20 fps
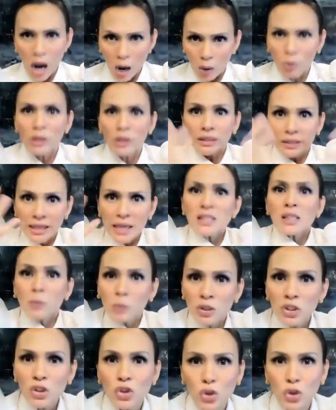yes, I'm
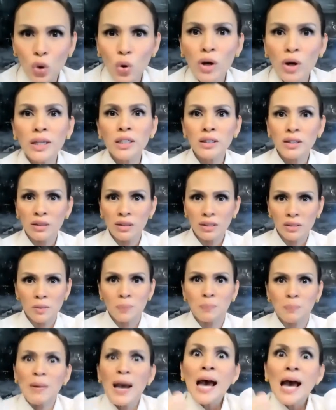going to join this
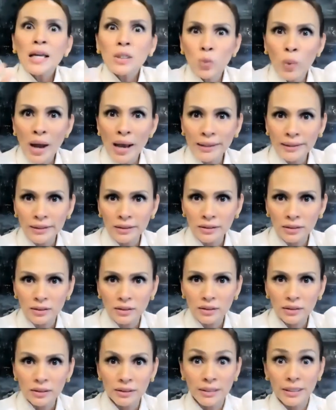bandwagon.
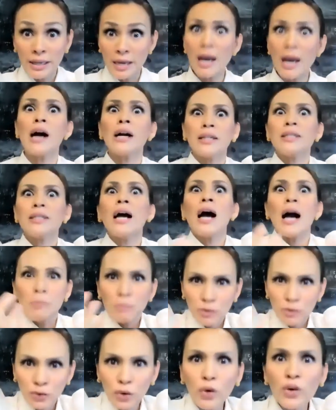Yeah, I'm
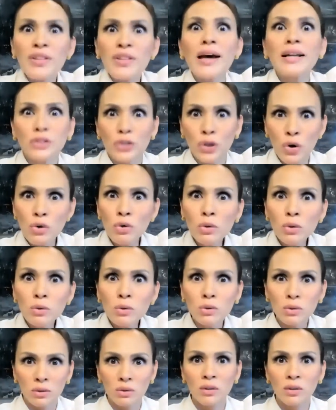for that
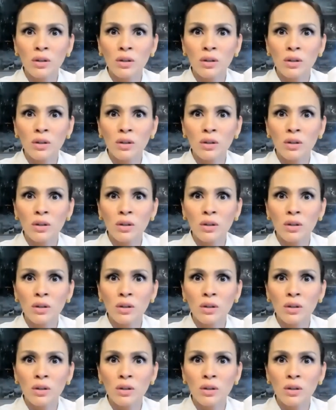too.